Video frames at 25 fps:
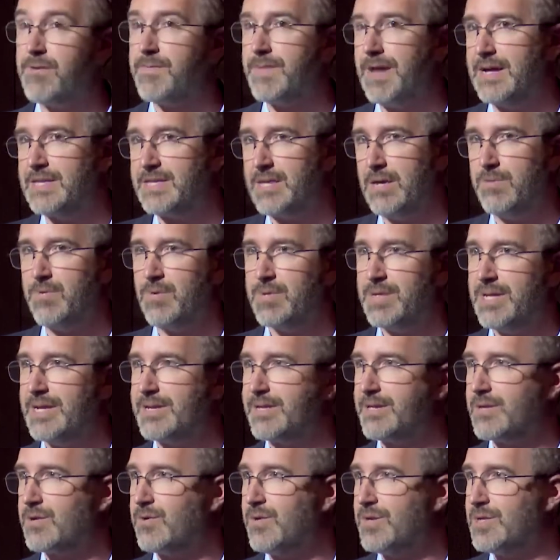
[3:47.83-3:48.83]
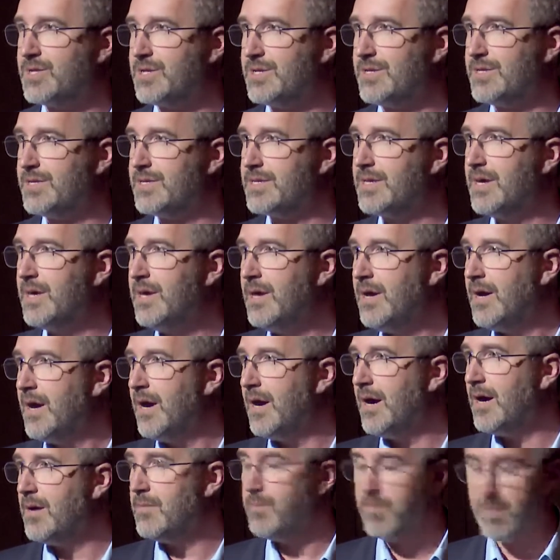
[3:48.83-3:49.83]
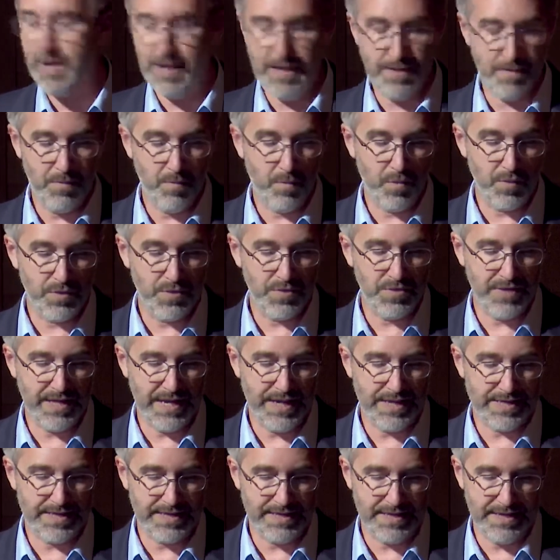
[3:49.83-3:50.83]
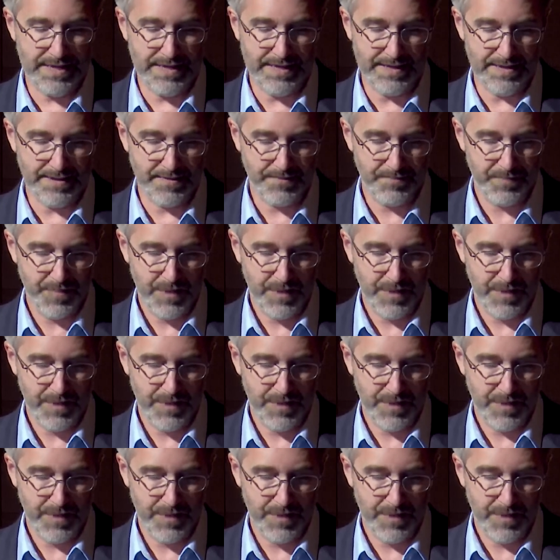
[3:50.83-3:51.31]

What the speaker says: That's how we'll take the questions, and we'll do that at the end.